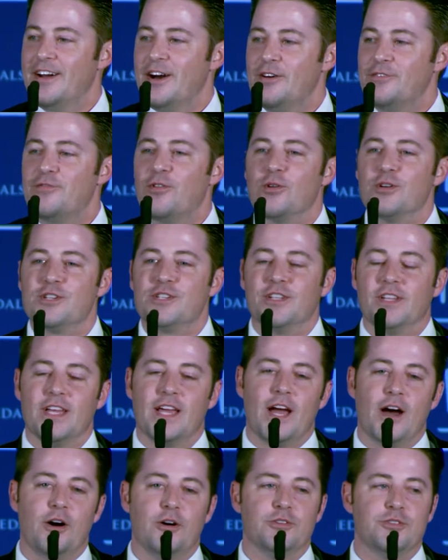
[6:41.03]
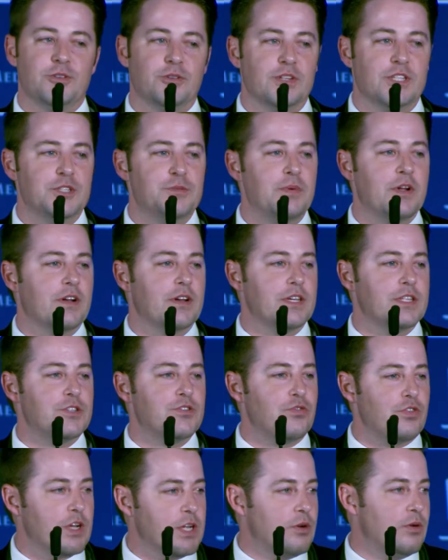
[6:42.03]
Unfortunately, I also experienced
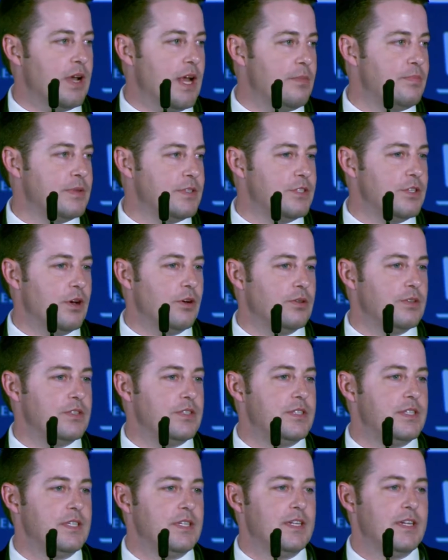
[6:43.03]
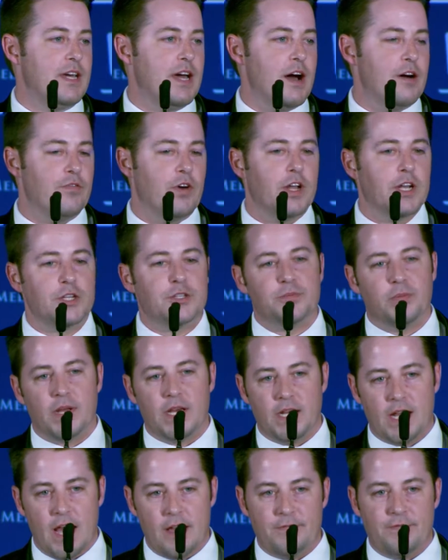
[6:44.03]
frequent episodes of
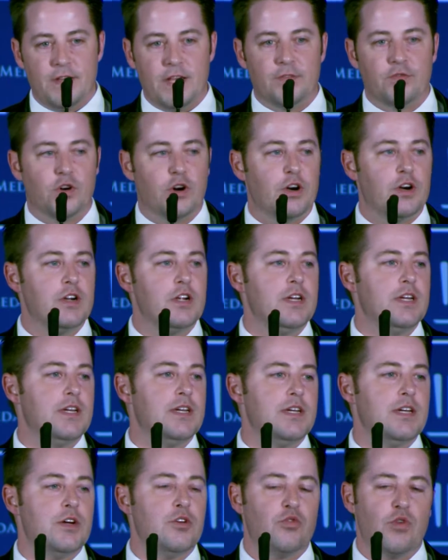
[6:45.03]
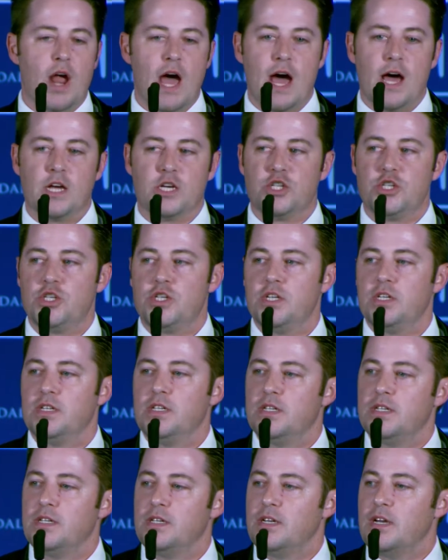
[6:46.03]
unexplained high fever, rash,
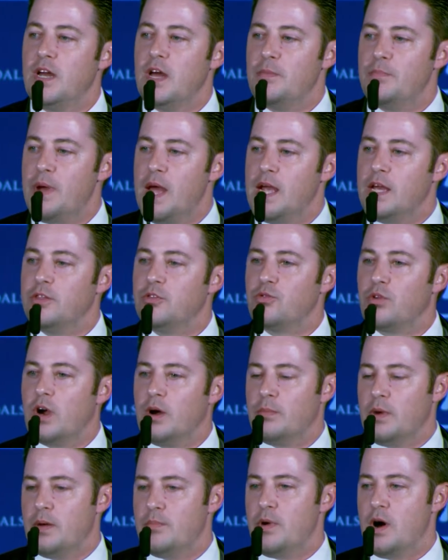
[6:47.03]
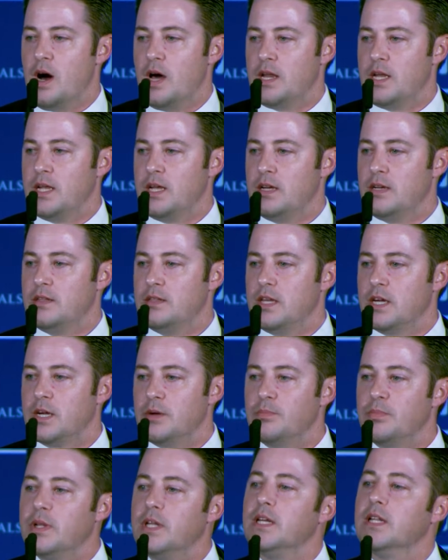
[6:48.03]
and pain throughout my body that
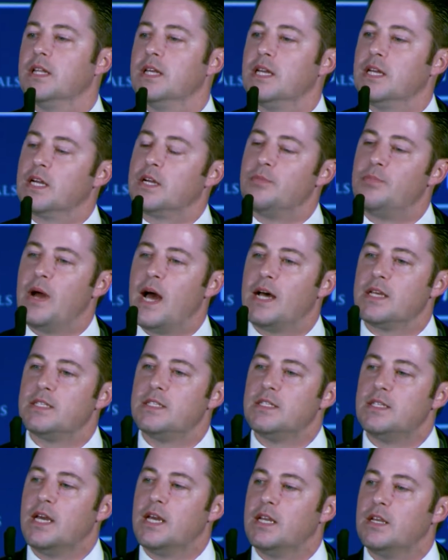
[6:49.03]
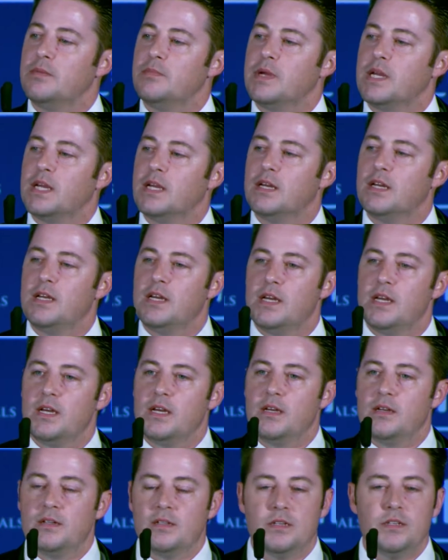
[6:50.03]
completely incapacitated me
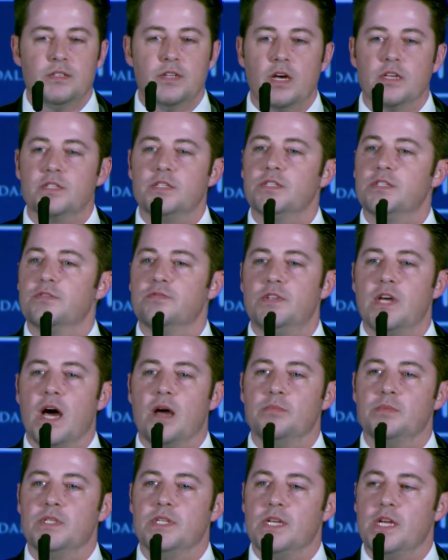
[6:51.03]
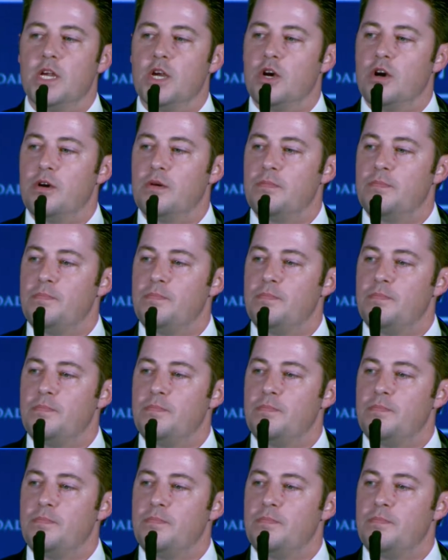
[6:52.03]
dozens of times a year.